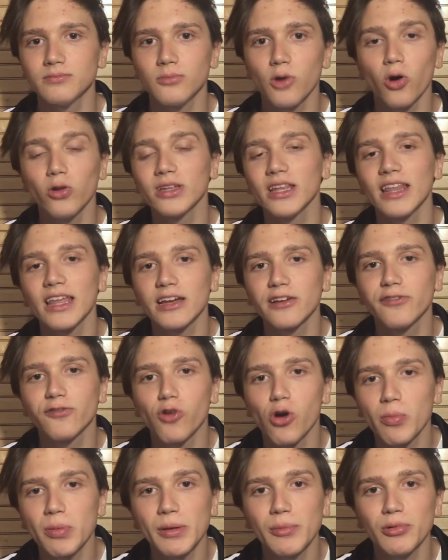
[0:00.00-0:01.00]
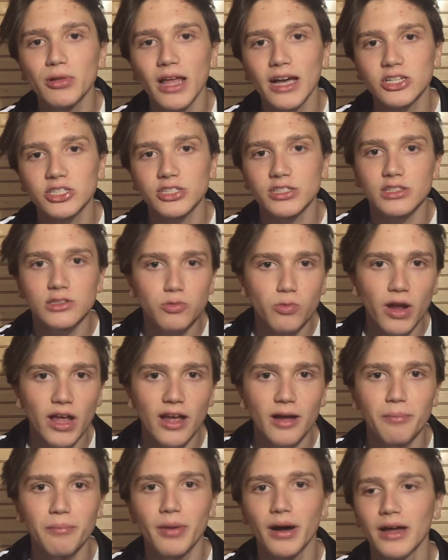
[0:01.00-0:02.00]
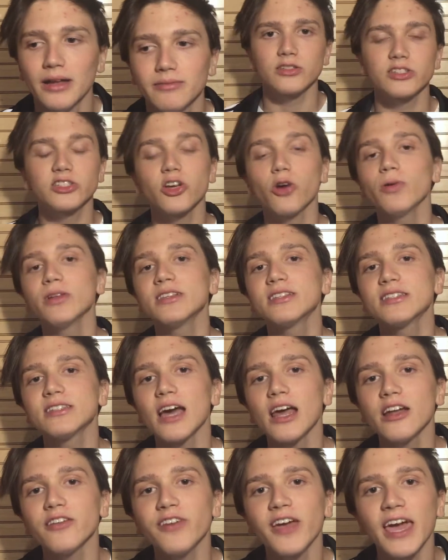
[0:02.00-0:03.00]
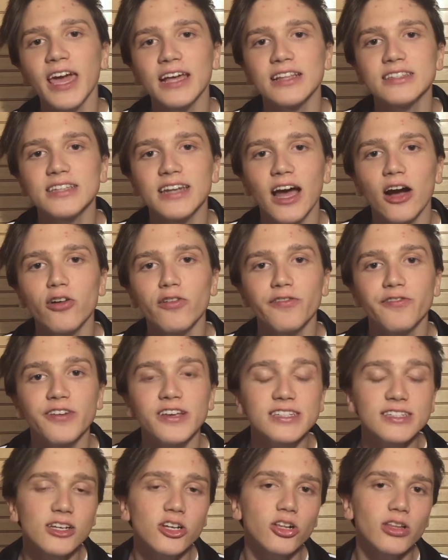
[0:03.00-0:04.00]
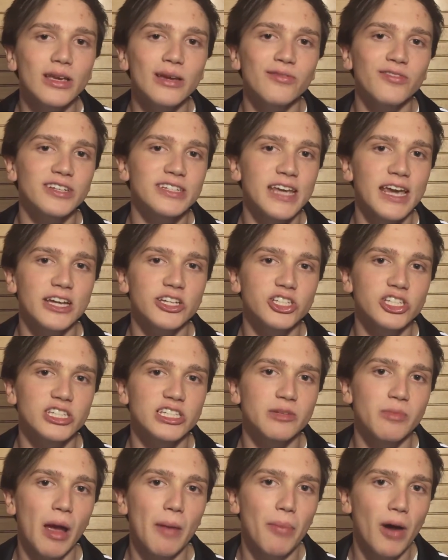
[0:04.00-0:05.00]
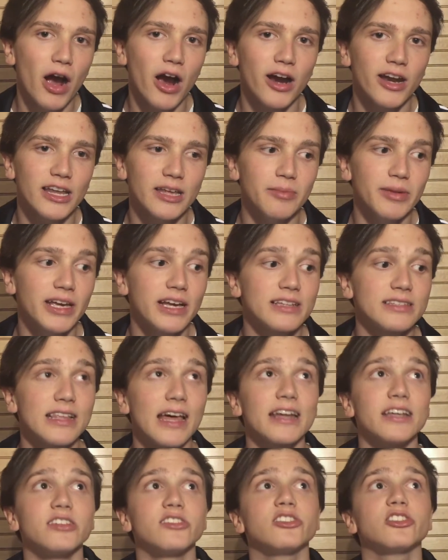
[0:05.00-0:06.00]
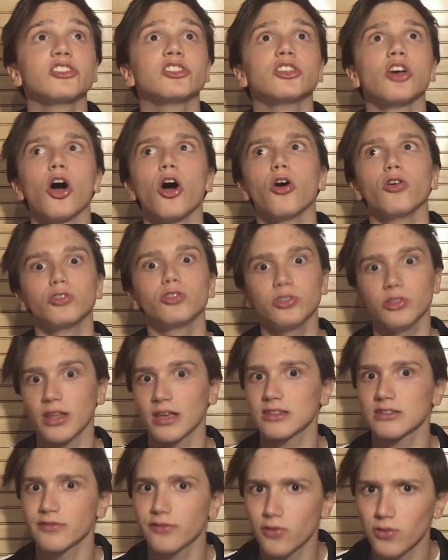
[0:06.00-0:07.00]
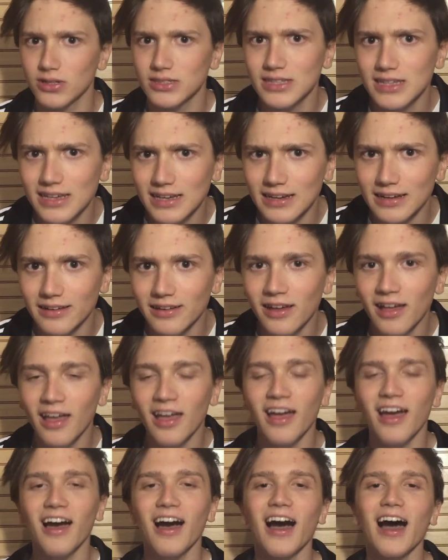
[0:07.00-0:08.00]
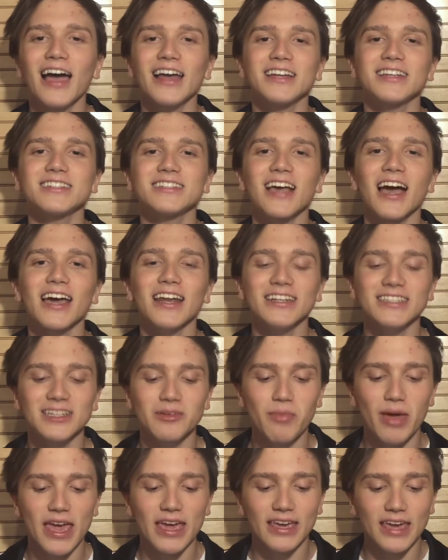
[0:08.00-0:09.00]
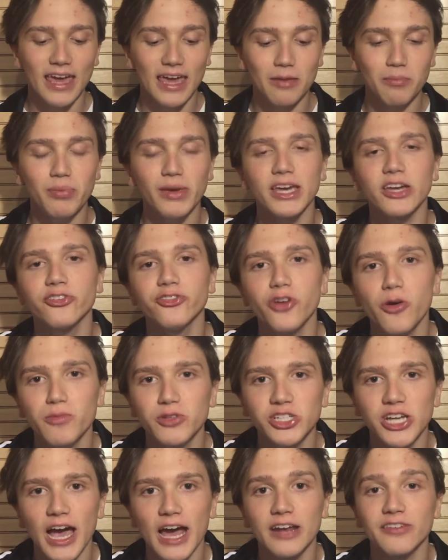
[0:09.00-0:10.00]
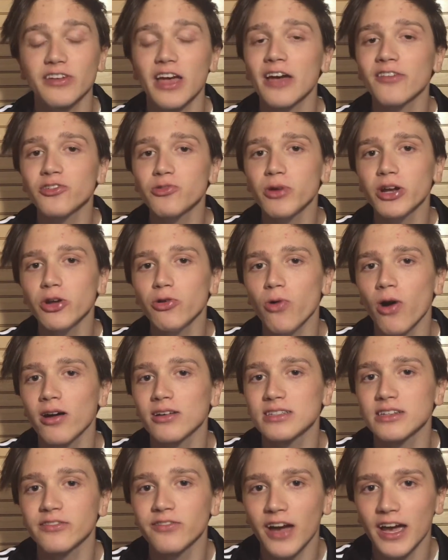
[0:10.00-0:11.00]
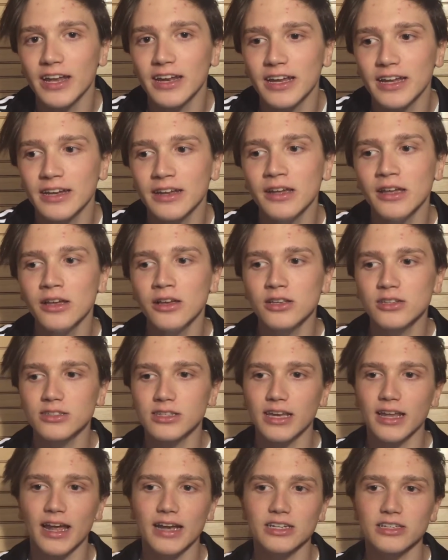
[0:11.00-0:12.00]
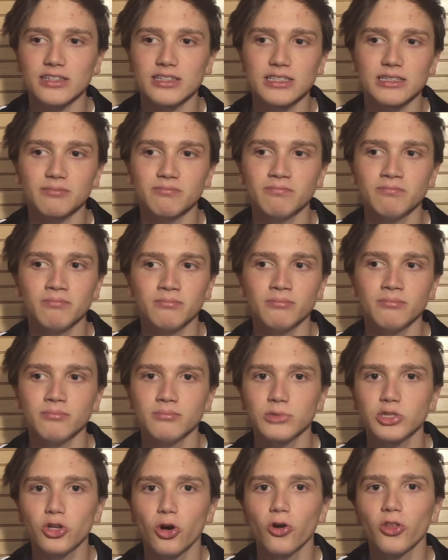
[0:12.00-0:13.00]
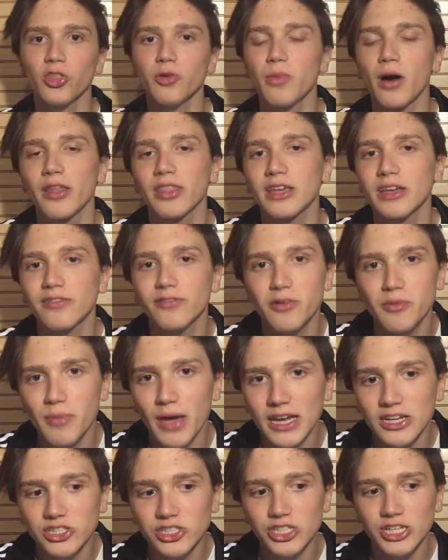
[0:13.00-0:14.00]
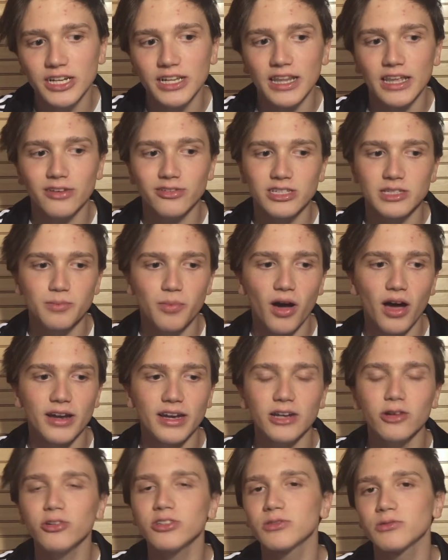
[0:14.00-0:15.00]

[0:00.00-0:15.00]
Only like 4 people actually swam, but... So instead of handing out physical invitations to my party, because that is so 2014, I decided to make a big group chat of everyone who I was inviting, and I just told them all the information and they responded.